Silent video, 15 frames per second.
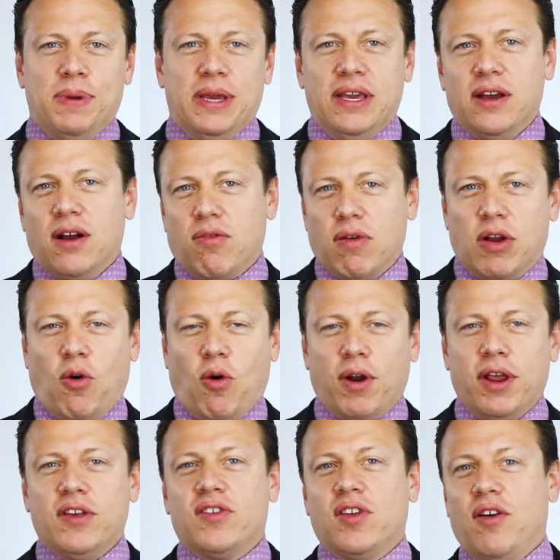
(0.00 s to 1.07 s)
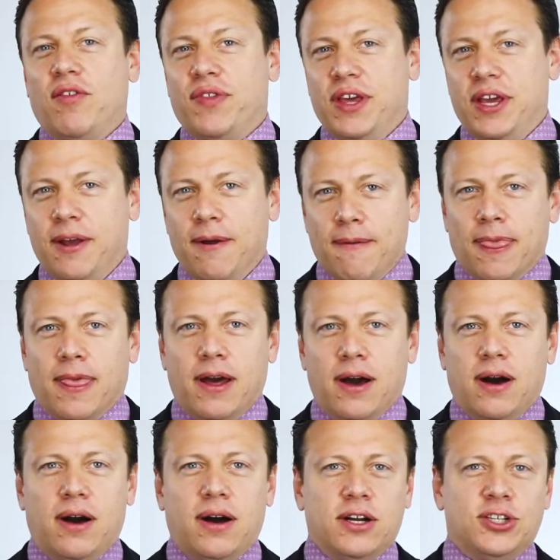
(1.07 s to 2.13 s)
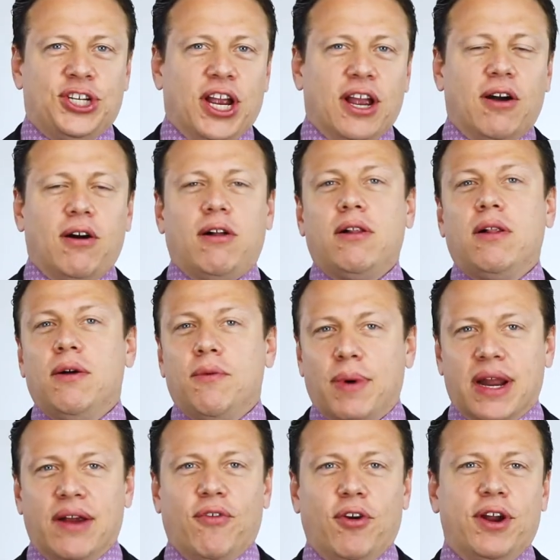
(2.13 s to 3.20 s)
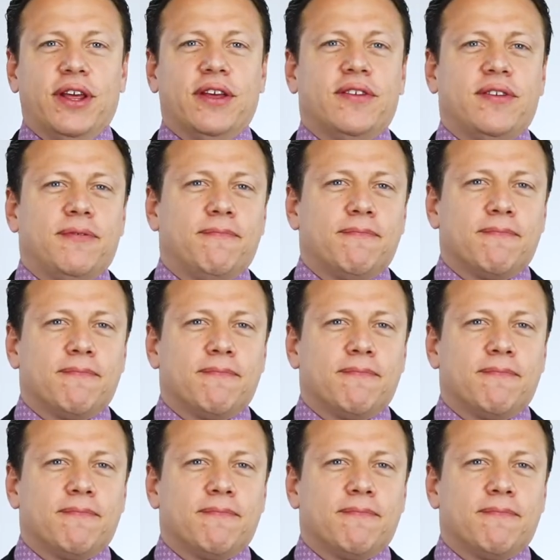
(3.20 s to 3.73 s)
be recordings of the jingle, whatever it is.